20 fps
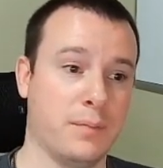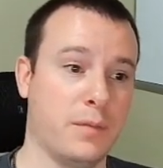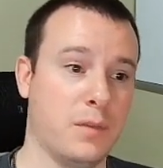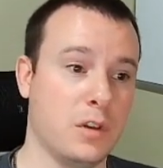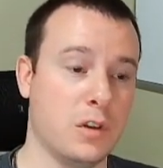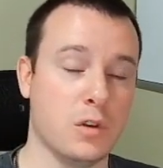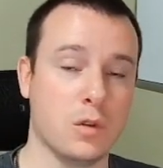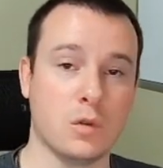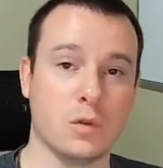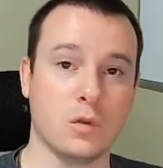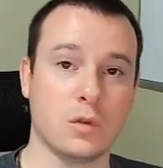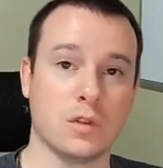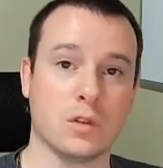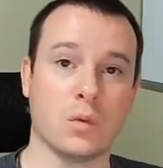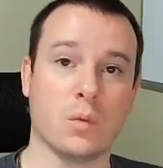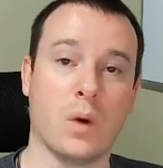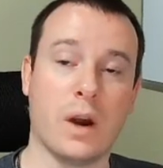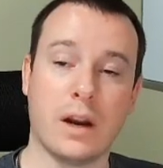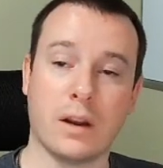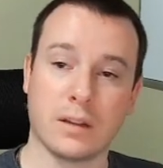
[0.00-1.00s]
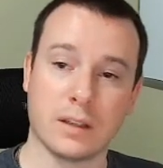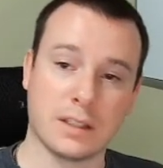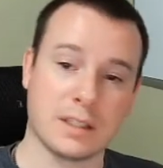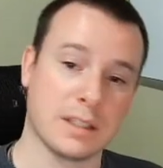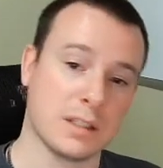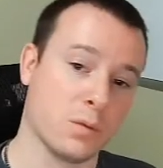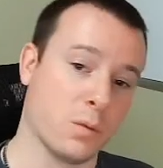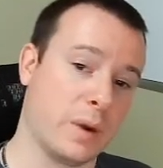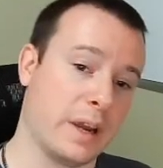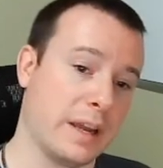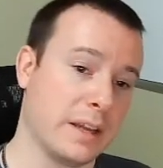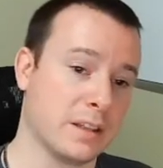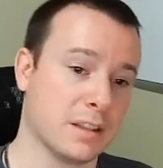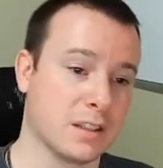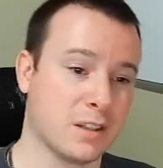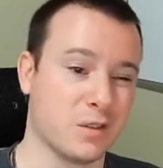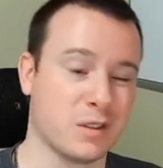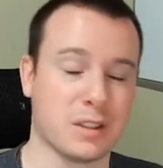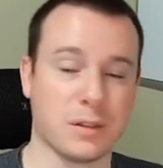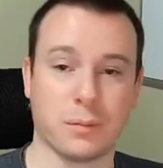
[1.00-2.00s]
use the wireless as a WAN,
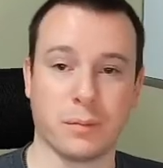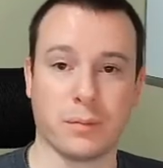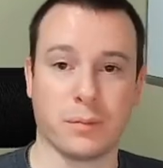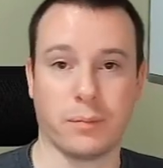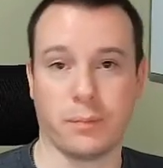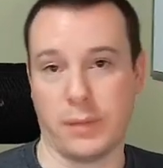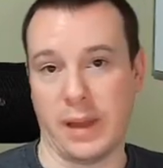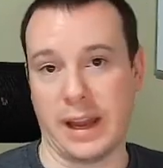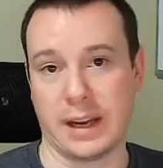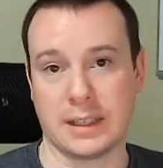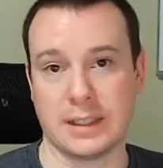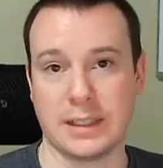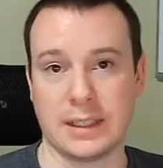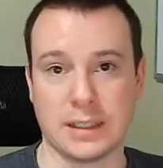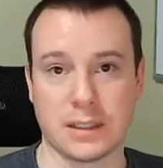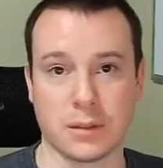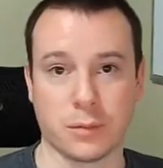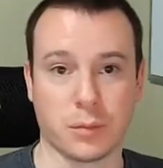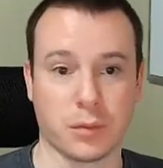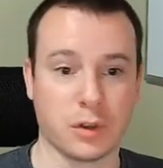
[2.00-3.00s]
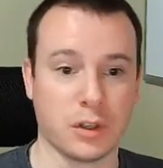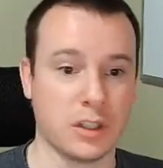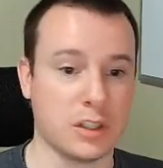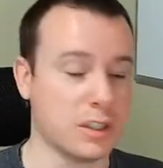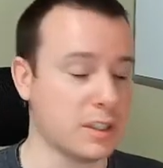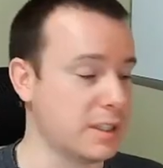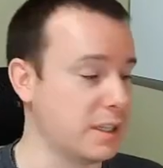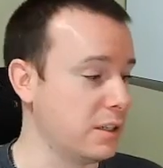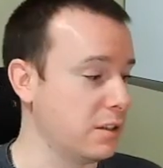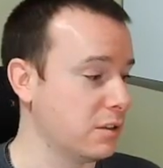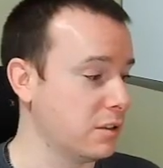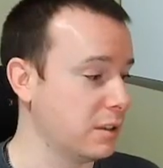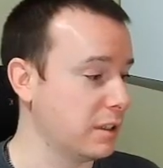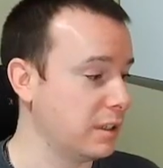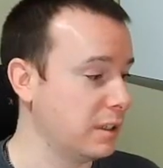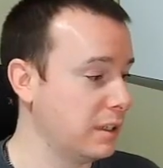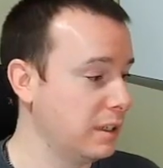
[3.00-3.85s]
so it's a, acting as a bridge essentially.